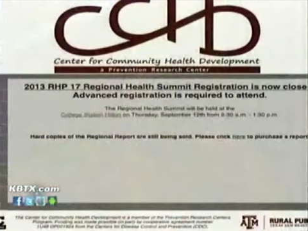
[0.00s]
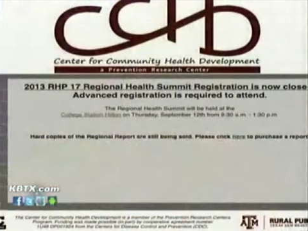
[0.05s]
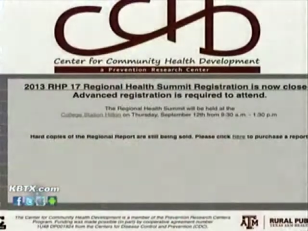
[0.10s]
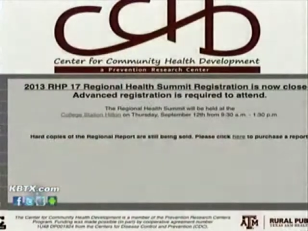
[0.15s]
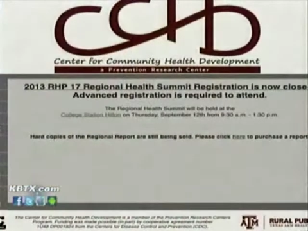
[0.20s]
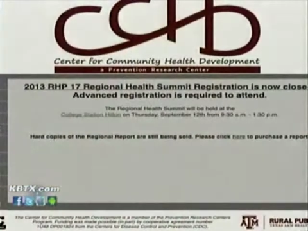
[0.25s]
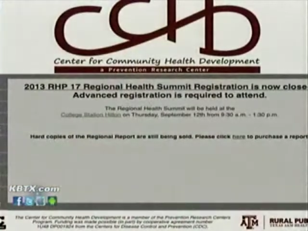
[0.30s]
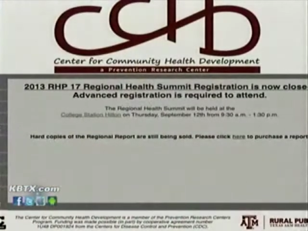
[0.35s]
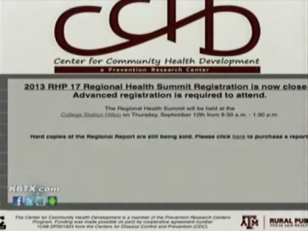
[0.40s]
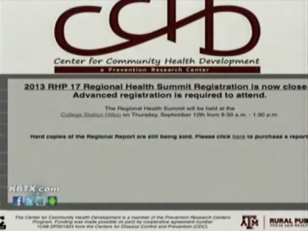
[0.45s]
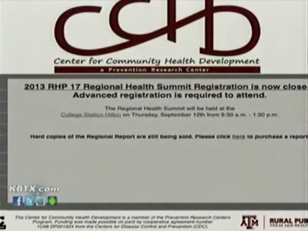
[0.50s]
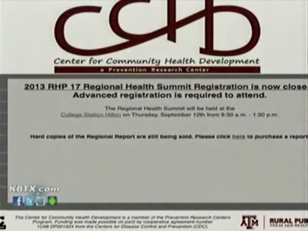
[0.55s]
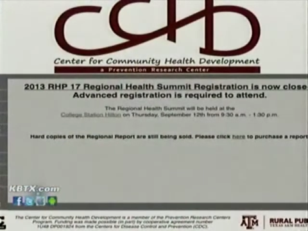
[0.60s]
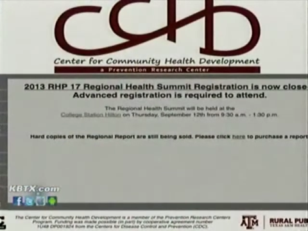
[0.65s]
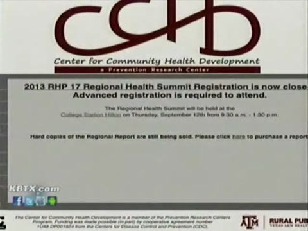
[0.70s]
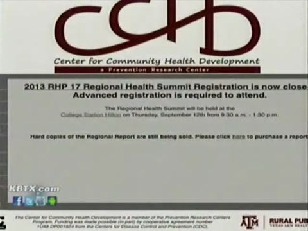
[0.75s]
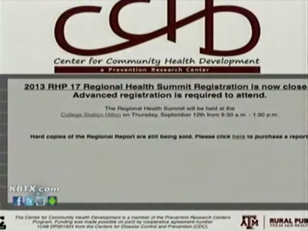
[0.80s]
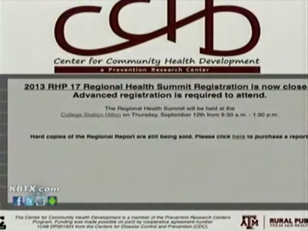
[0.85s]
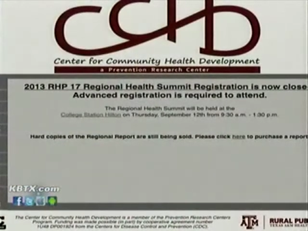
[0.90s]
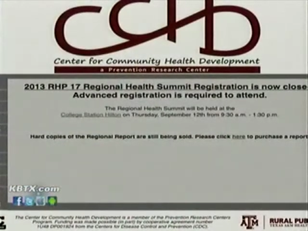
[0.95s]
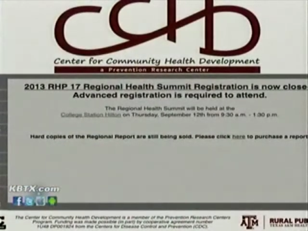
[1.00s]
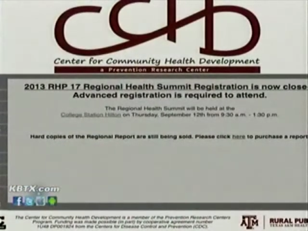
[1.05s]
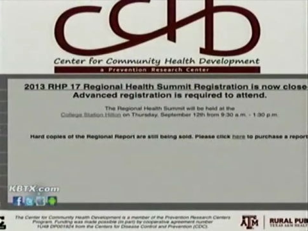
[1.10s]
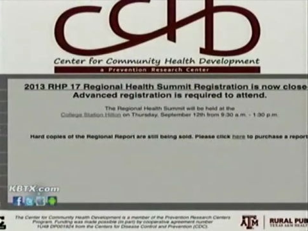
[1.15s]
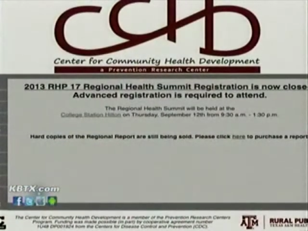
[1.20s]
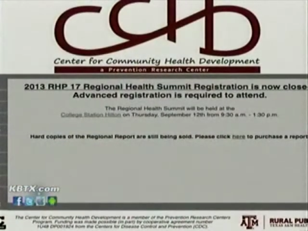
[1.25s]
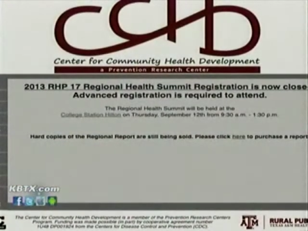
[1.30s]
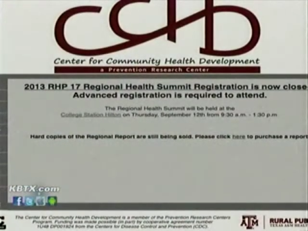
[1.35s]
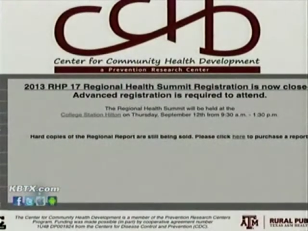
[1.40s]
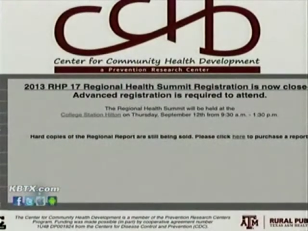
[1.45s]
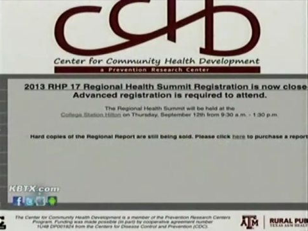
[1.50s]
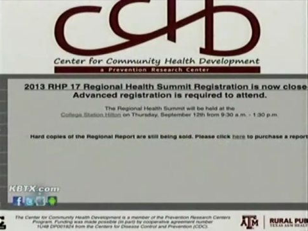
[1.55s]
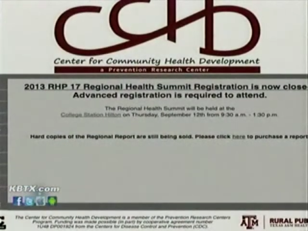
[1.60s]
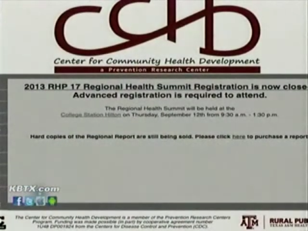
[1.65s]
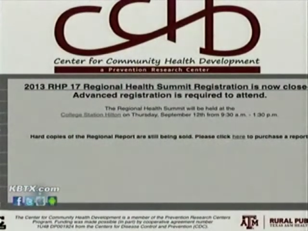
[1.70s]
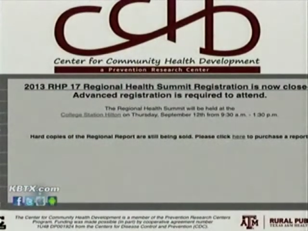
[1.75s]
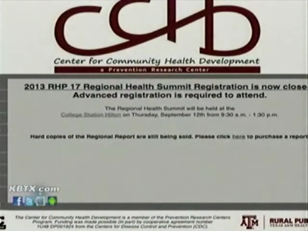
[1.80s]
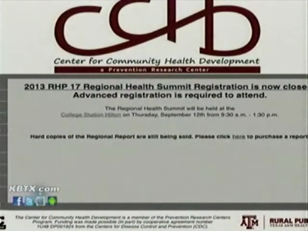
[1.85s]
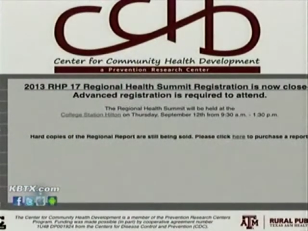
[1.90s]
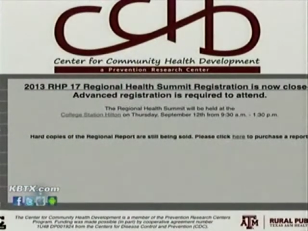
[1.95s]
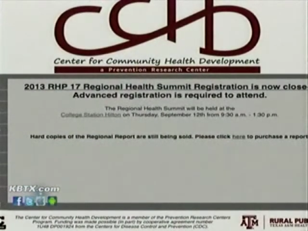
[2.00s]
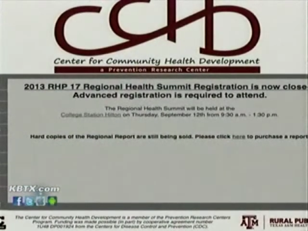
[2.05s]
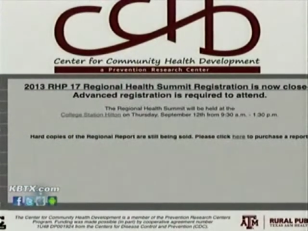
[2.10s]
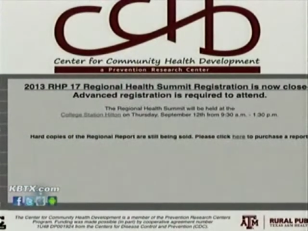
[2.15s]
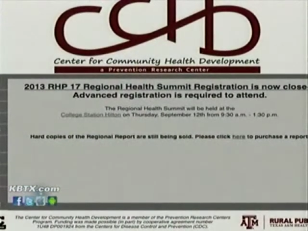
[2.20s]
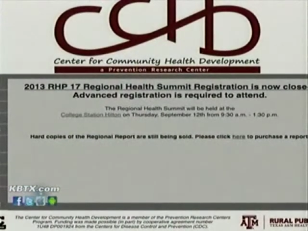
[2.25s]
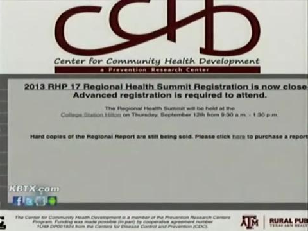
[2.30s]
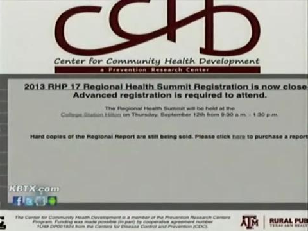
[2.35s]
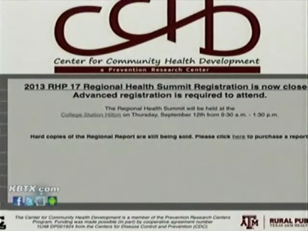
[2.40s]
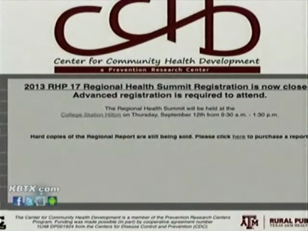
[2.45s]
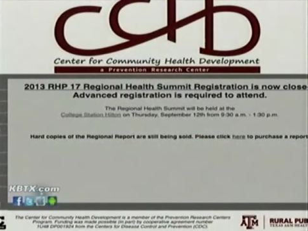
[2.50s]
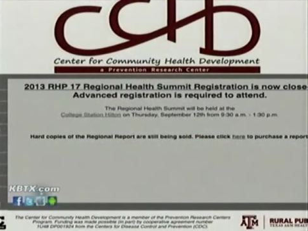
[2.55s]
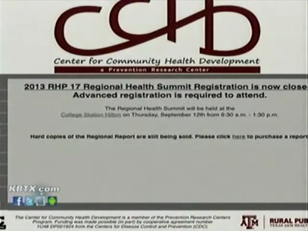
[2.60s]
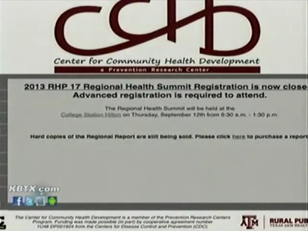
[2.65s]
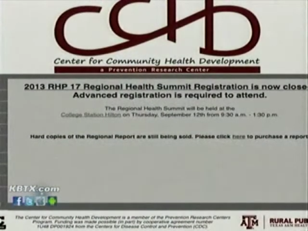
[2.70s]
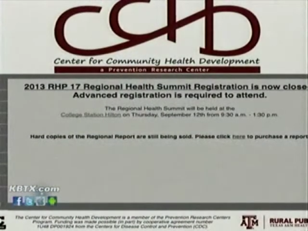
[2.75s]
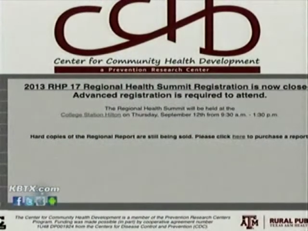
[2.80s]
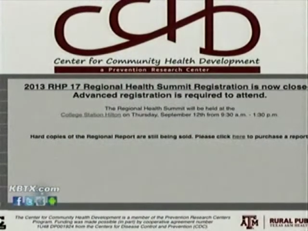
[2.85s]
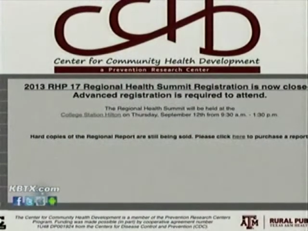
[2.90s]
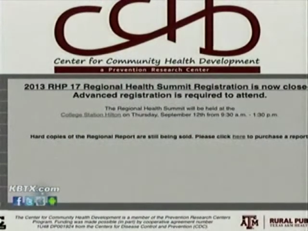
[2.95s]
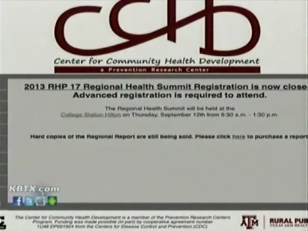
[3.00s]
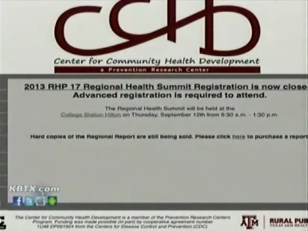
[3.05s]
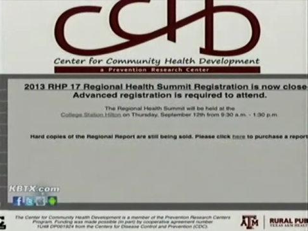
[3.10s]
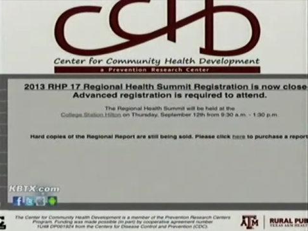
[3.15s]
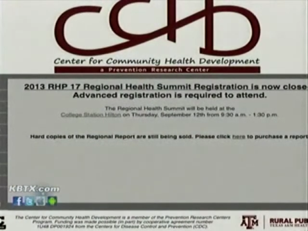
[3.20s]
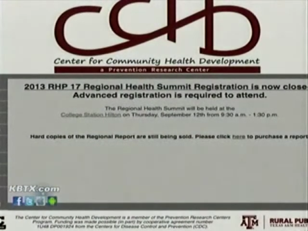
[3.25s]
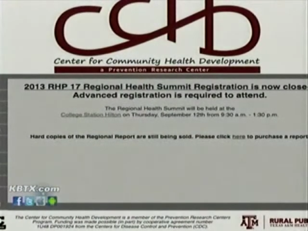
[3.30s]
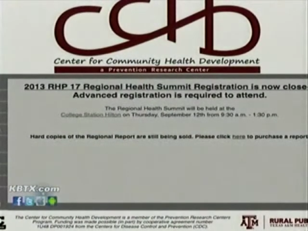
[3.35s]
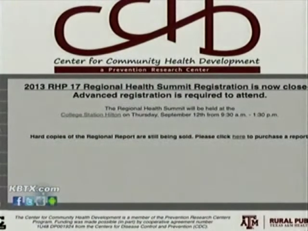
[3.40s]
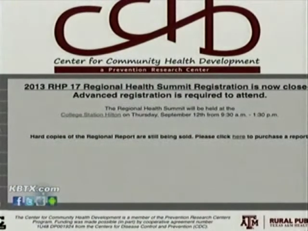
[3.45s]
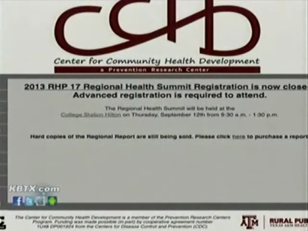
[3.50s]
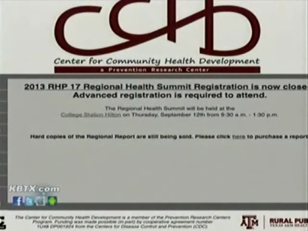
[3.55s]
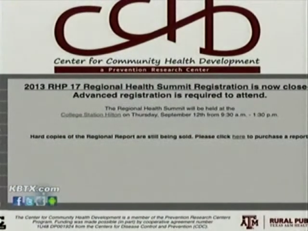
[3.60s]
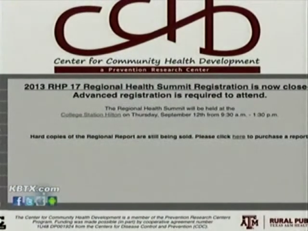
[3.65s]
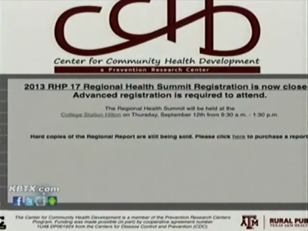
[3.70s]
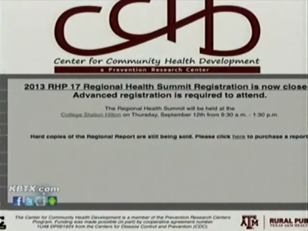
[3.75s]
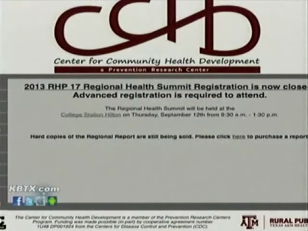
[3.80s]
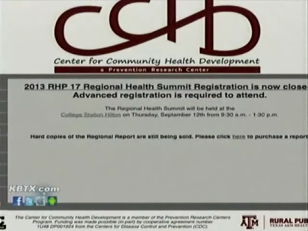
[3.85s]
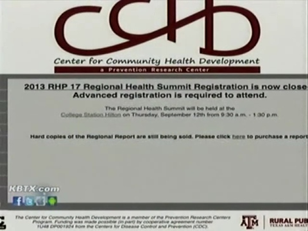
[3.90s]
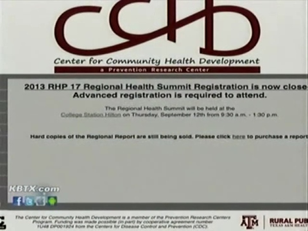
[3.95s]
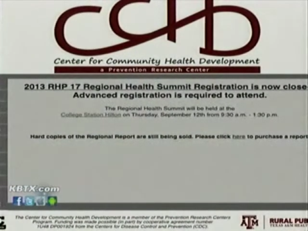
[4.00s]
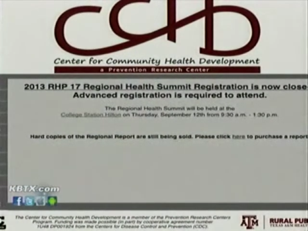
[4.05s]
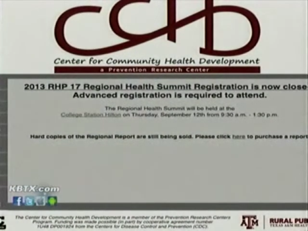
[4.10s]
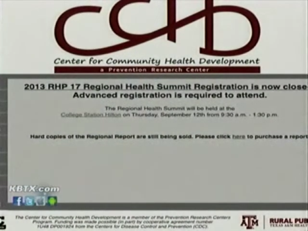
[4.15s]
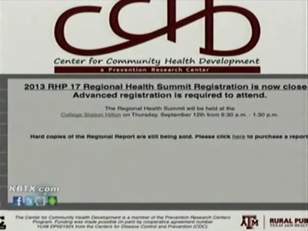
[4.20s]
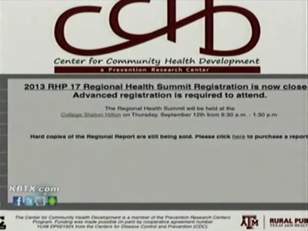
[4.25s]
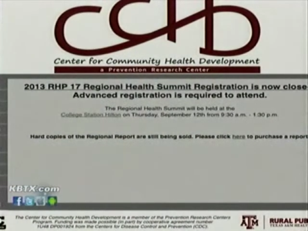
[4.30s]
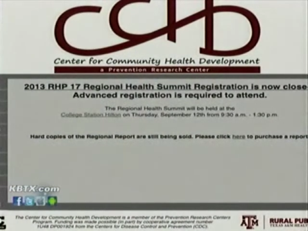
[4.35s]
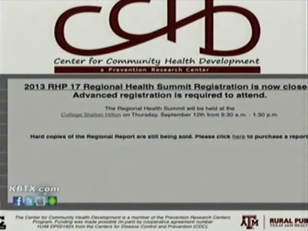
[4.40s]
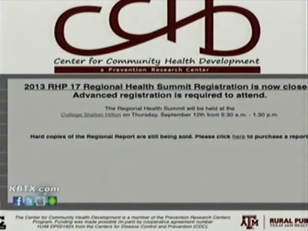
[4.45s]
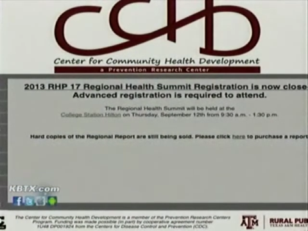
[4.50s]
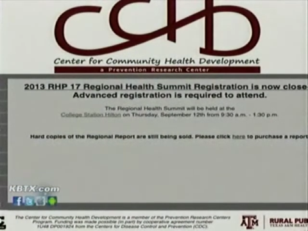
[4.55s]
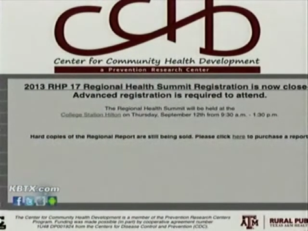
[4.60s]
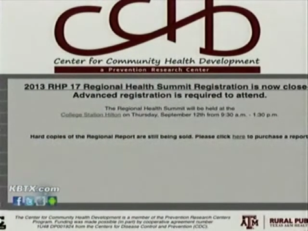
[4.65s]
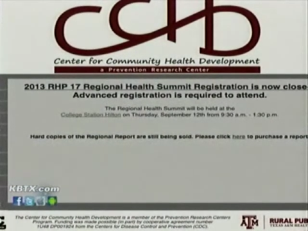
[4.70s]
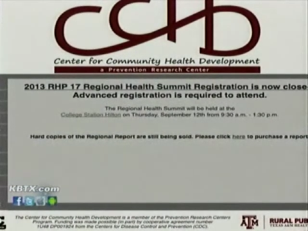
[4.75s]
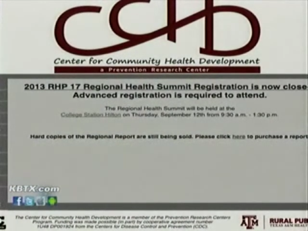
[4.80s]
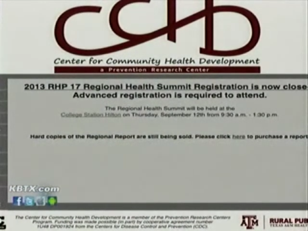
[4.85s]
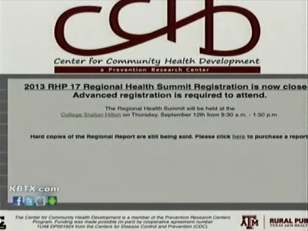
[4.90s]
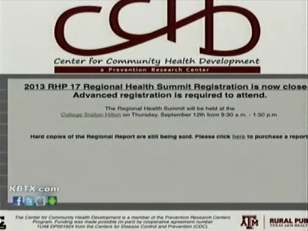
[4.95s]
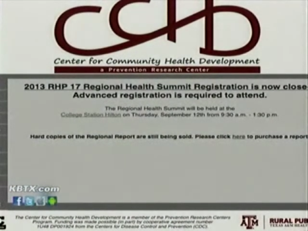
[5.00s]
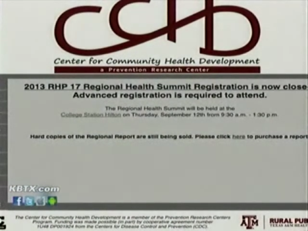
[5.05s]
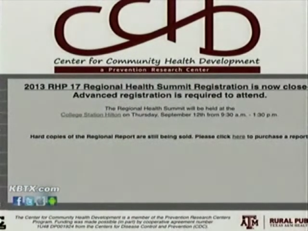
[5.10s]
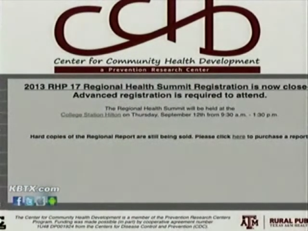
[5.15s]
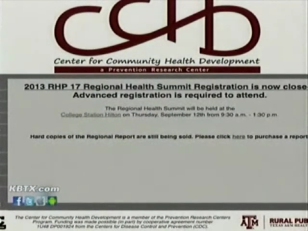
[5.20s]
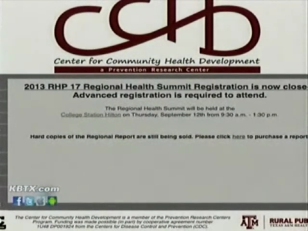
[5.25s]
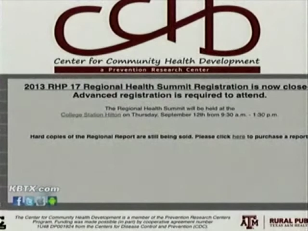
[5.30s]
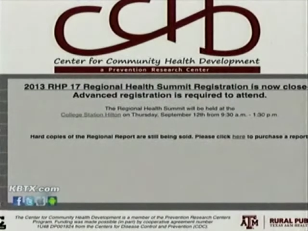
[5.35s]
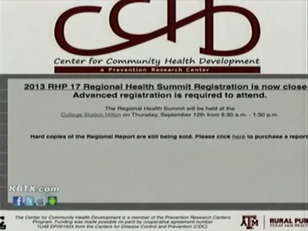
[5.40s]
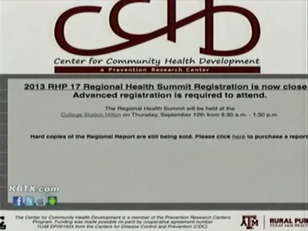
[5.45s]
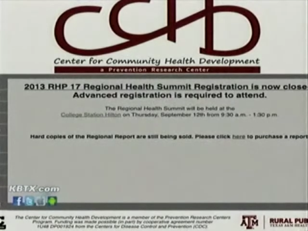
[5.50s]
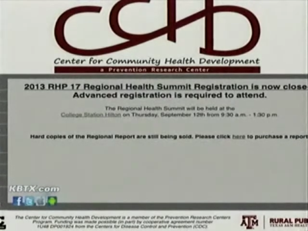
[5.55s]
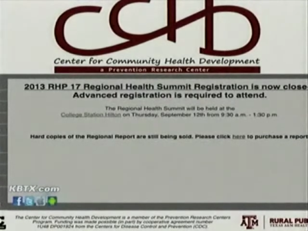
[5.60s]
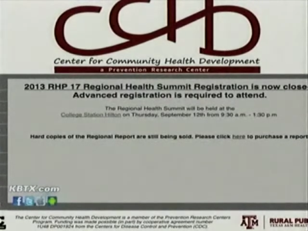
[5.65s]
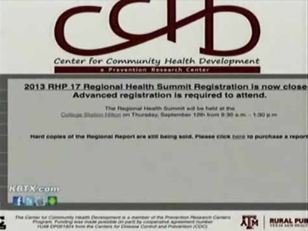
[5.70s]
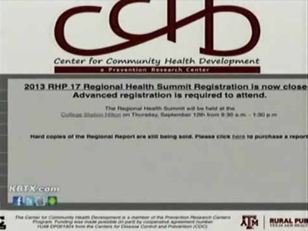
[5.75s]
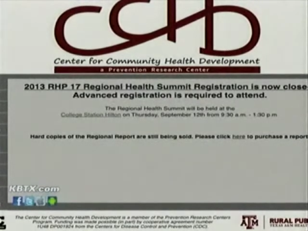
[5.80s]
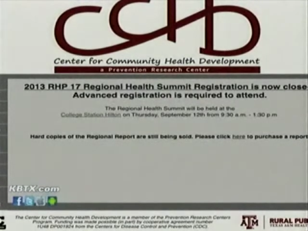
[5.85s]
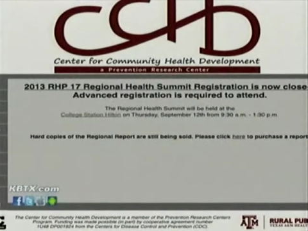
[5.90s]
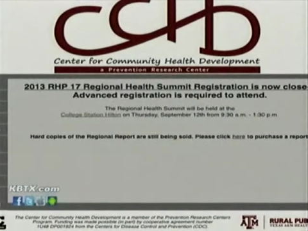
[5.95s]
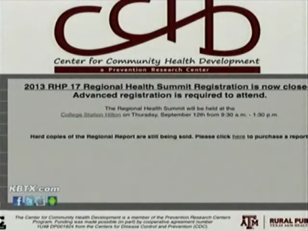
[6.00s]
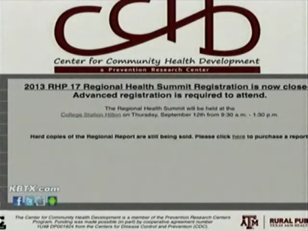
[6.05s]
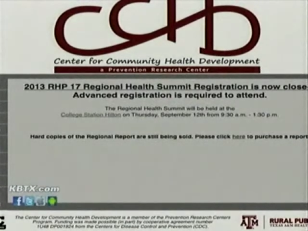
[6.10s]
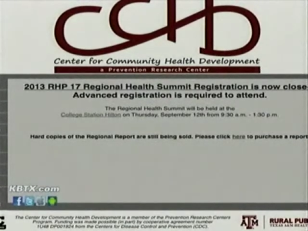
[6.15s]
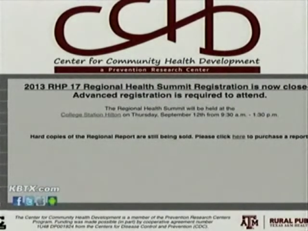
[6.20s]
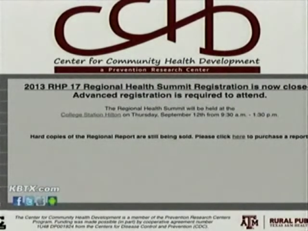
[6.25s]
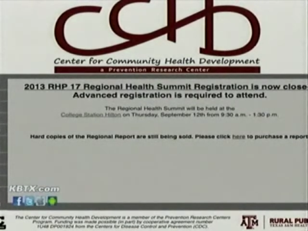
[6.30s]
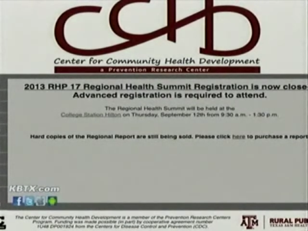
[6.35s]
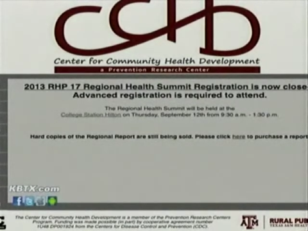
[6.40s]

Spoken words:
Nobody's mouth can be seen.